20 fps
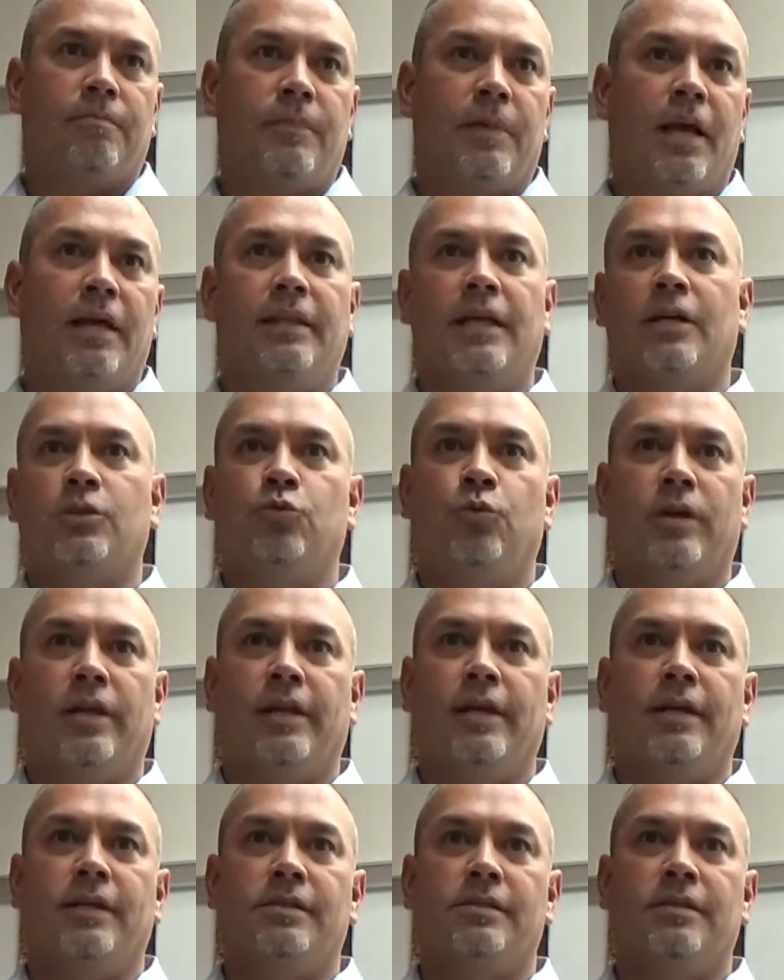And that's what it
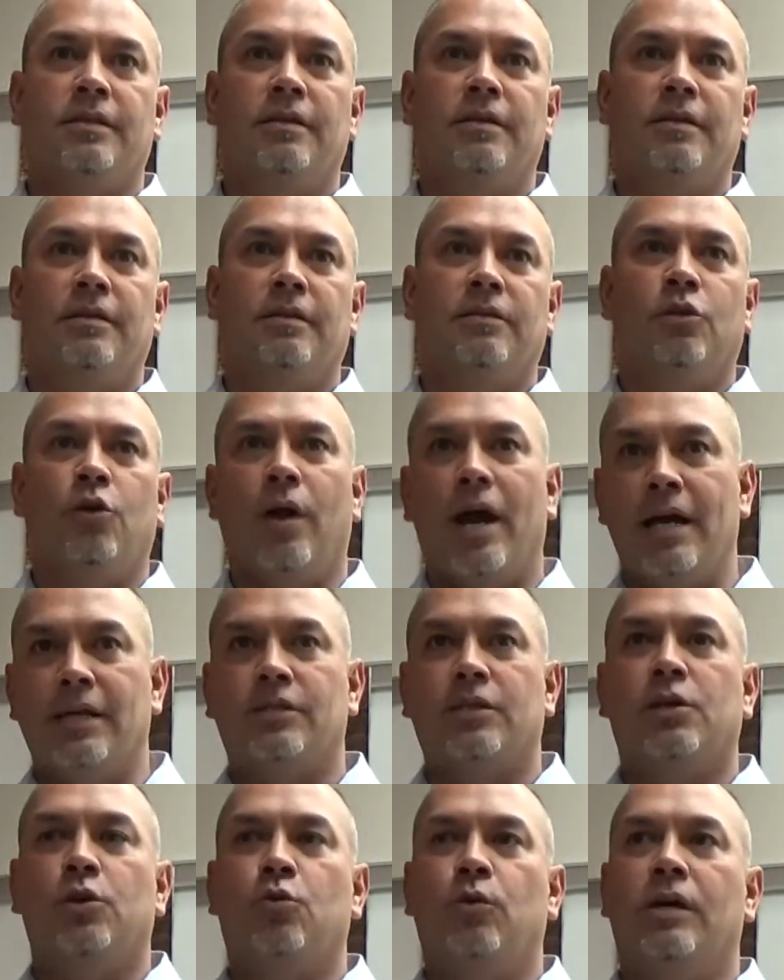is. They're
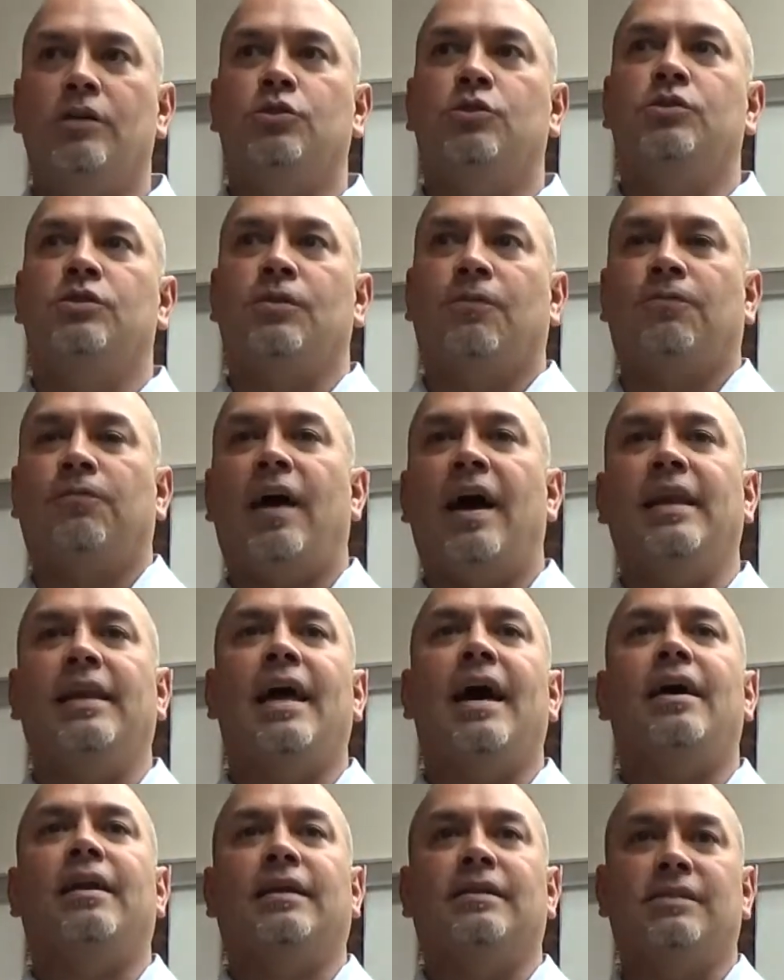asking questions to find
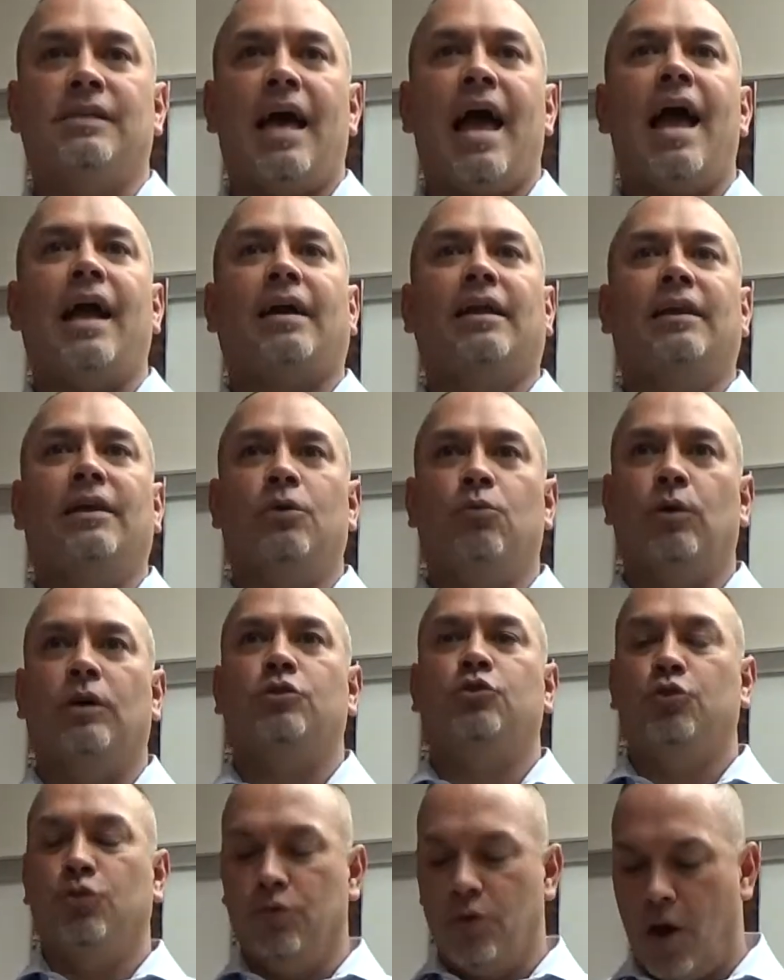out exactly
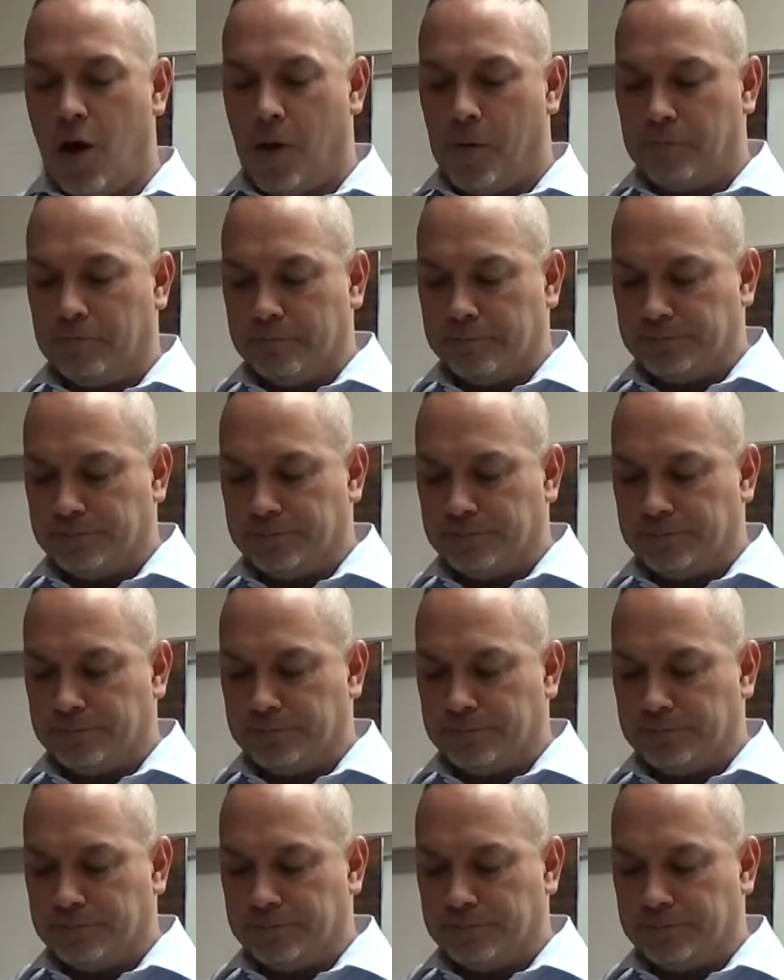what you know.